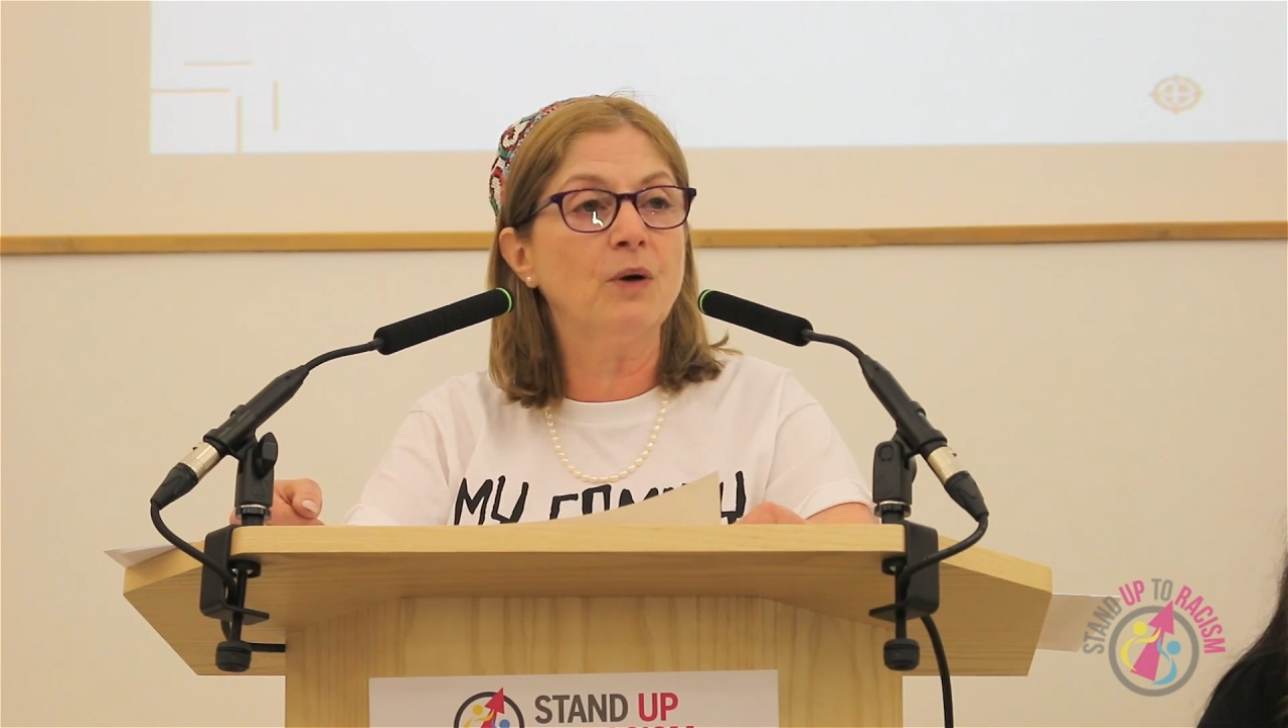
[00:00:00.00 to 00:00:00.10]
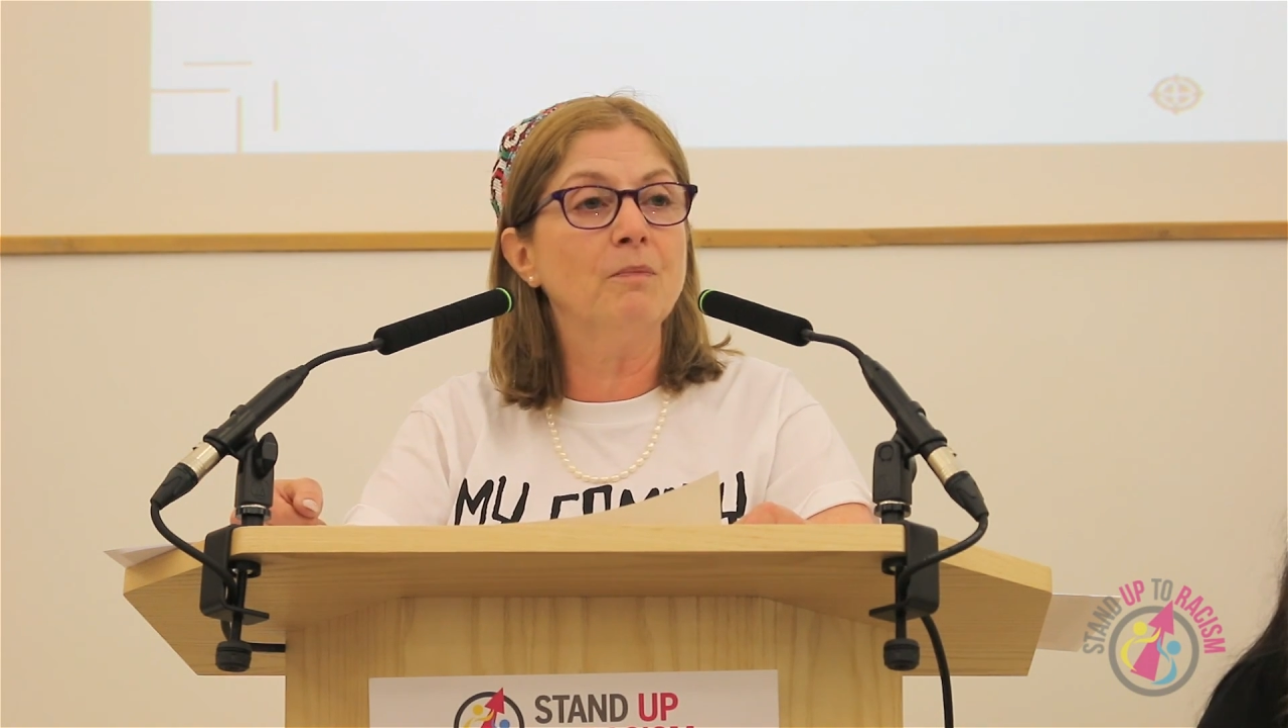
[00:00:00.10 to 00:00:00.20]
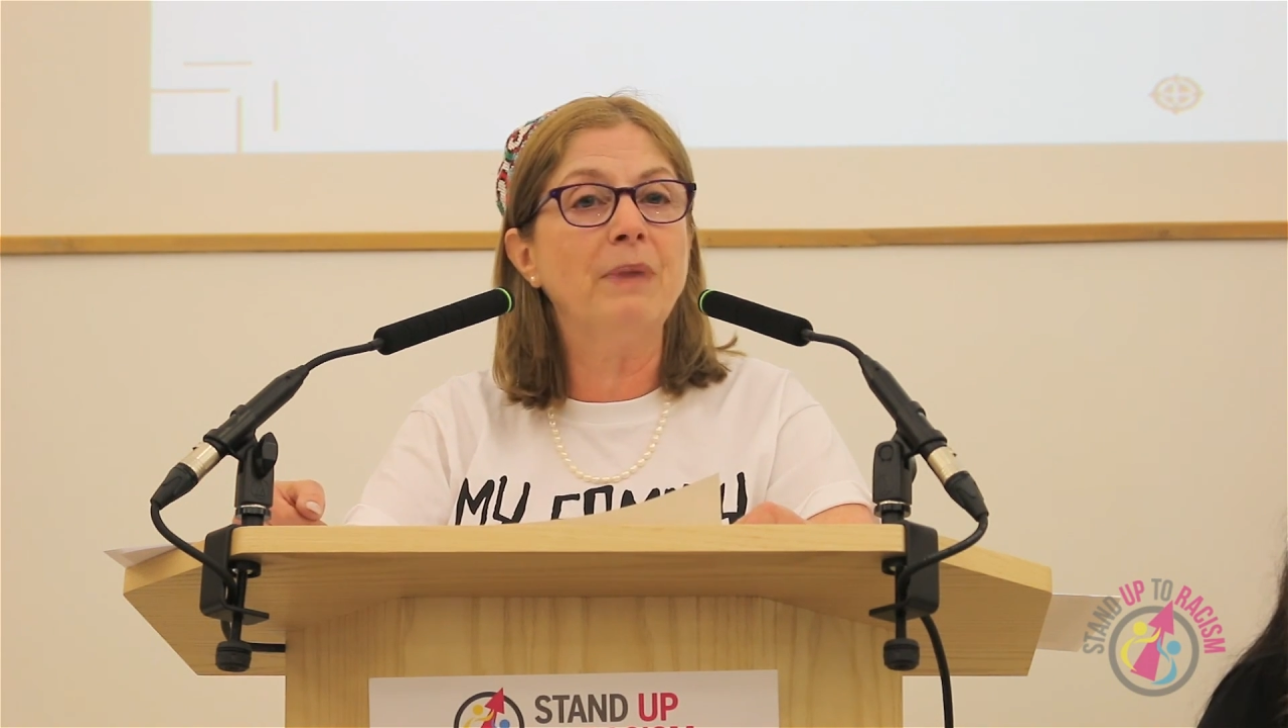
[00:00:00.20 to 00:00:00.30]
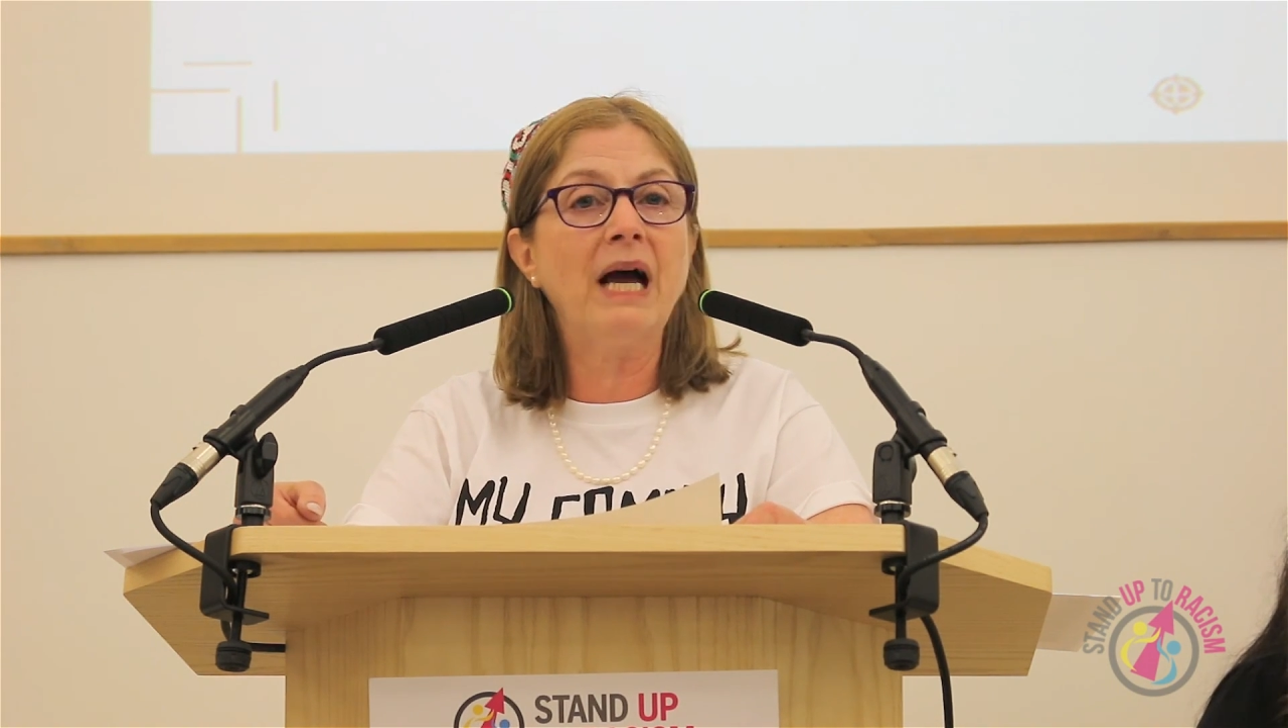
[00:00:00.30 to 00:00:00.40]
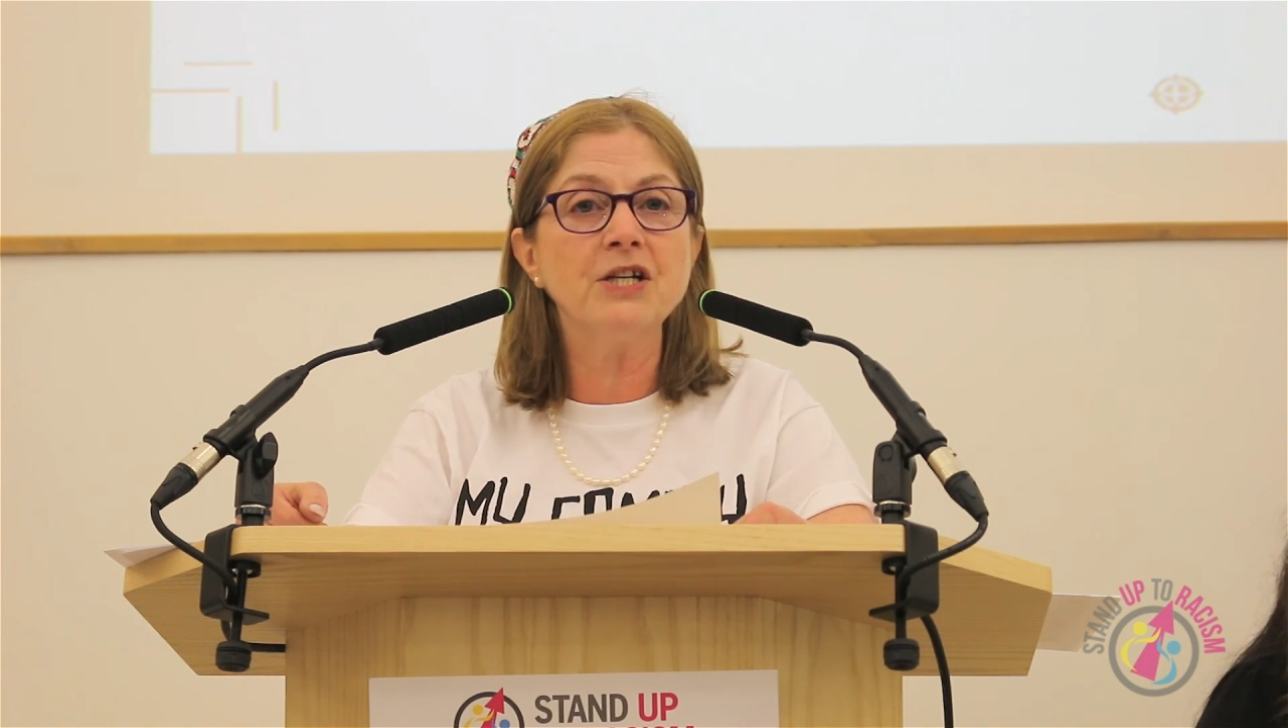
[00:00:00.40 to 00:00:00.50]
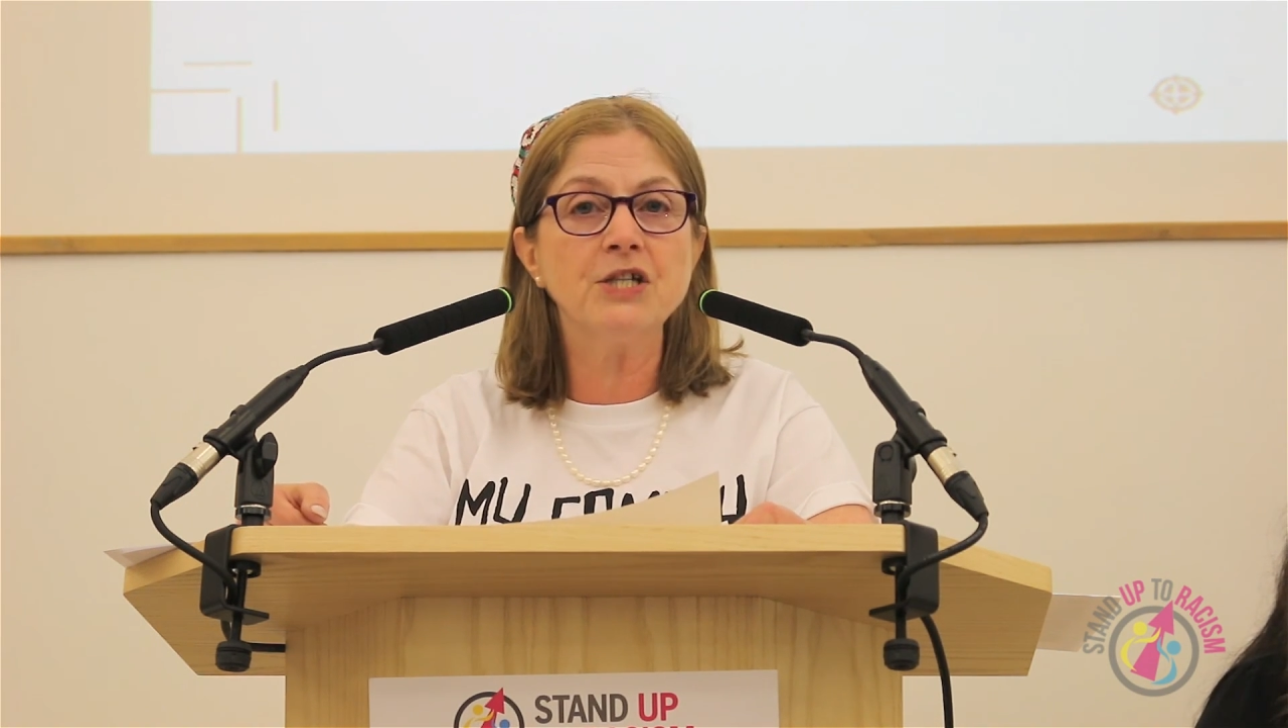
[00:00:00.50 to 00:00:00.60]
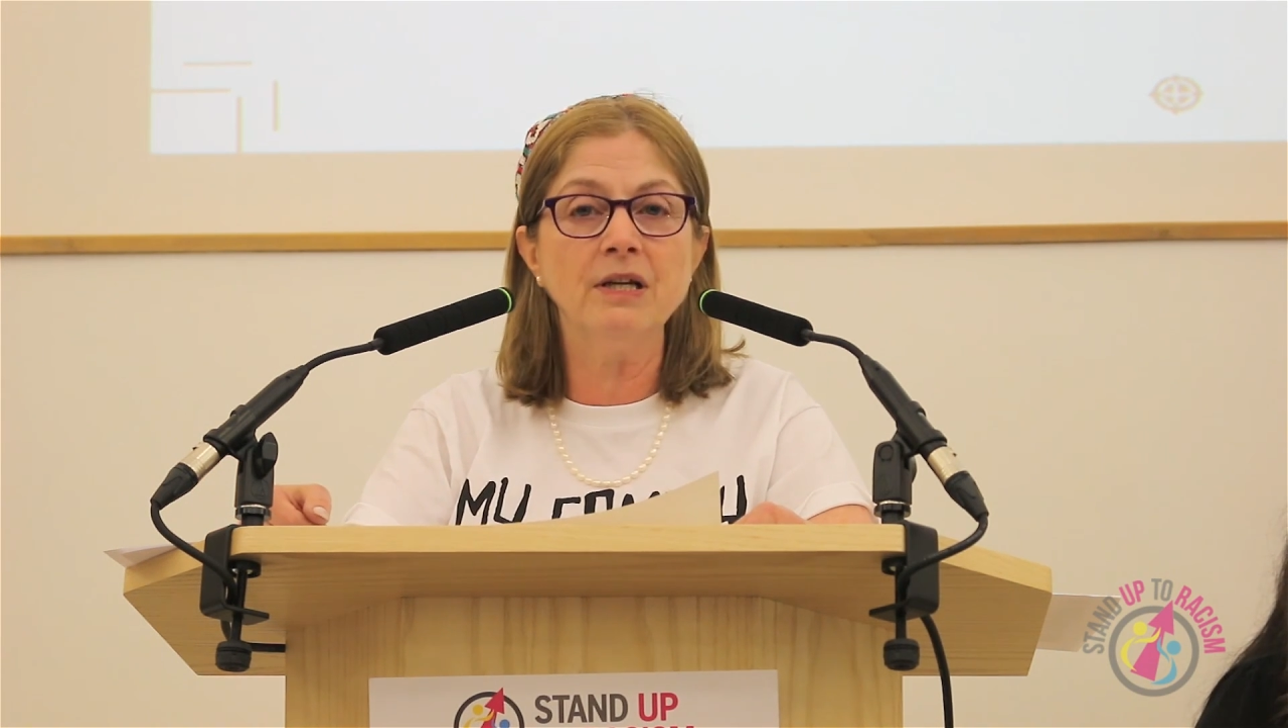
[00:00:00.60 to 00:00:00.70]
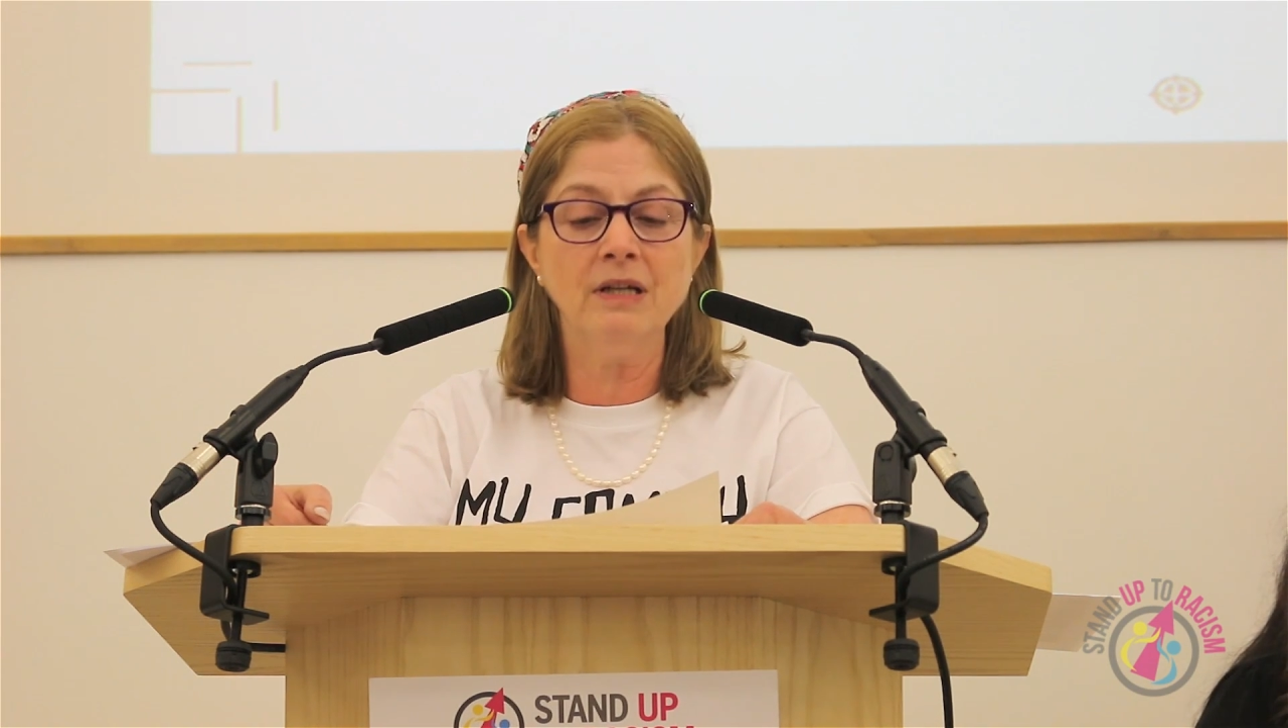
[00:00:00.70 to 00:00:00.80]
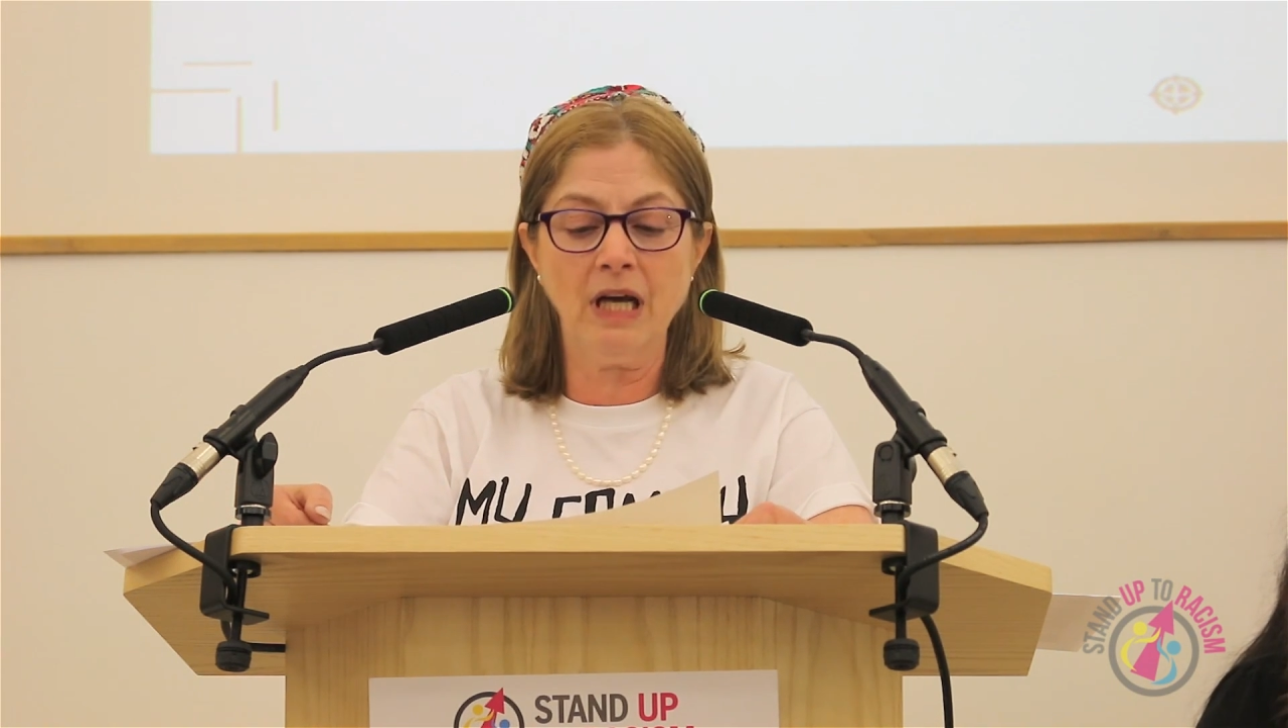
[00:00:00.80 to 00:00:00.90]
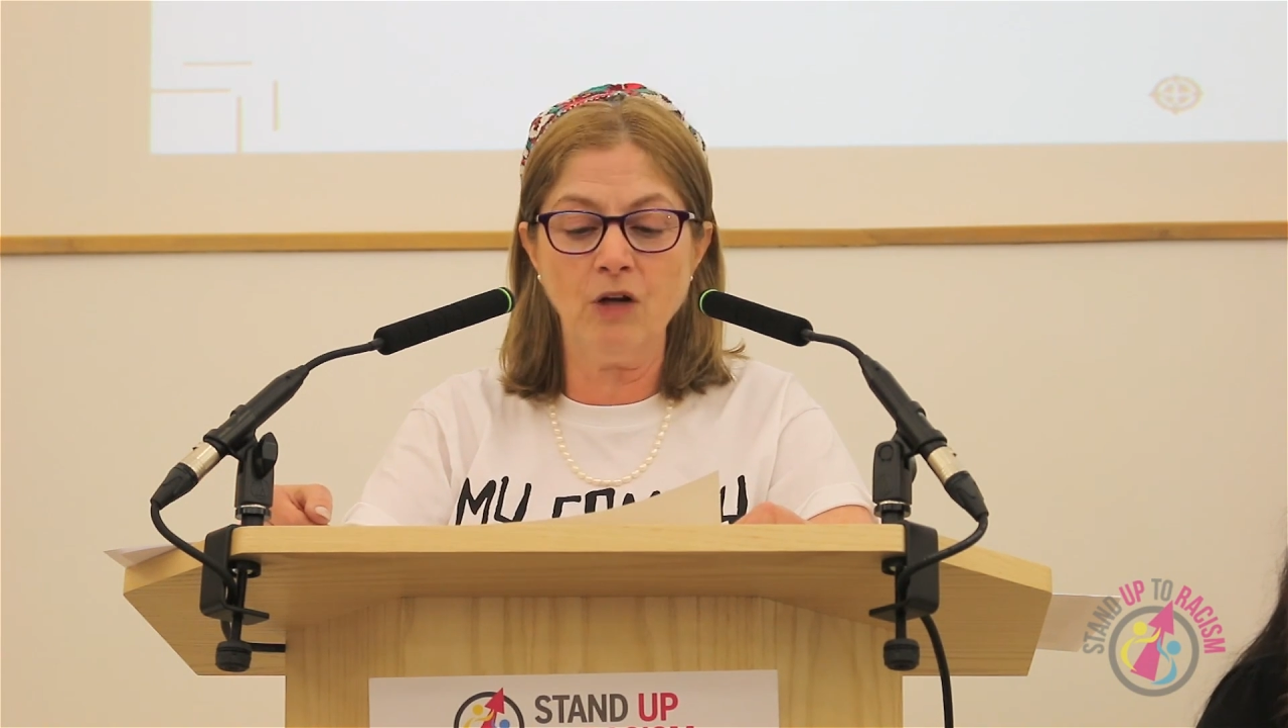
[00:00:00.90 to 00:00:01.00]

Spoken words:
compassion